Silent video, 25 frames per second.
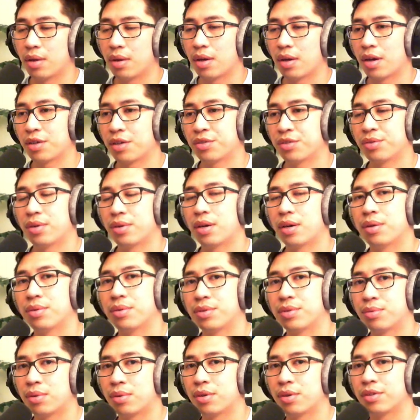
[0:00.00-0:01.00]
Actually, I
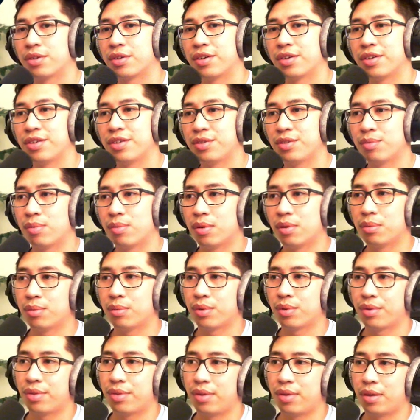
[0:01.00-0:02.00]
was wrong. There is one
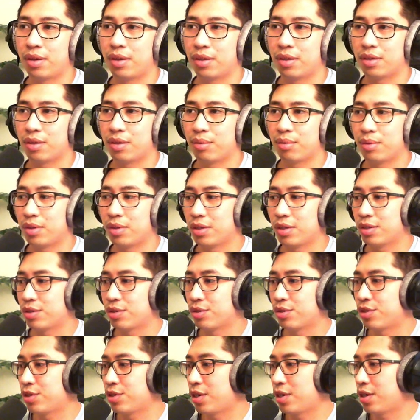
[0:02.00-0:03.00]
more thing that we need to
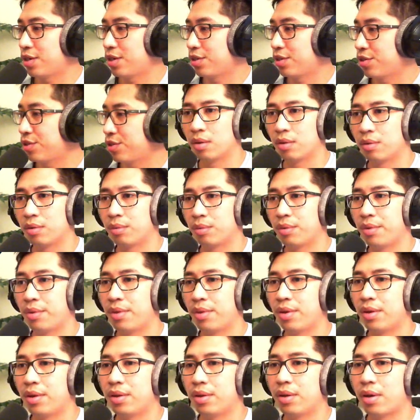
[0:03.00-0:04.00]
change
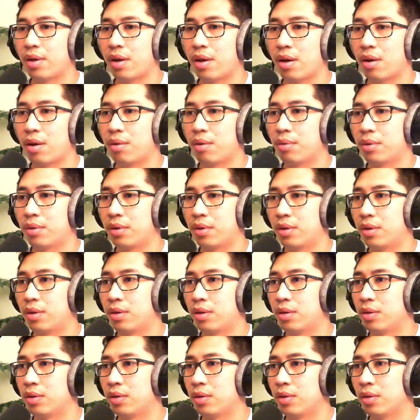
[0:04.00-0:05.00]
within
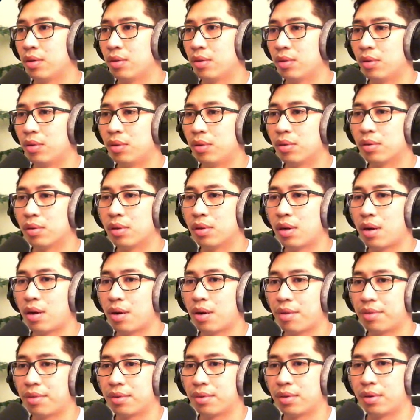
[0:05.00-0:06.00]
our local
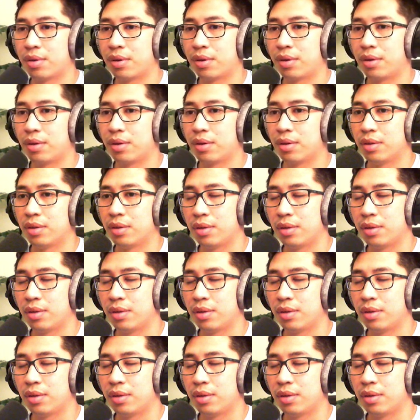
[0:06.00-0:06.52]
AuthGuard.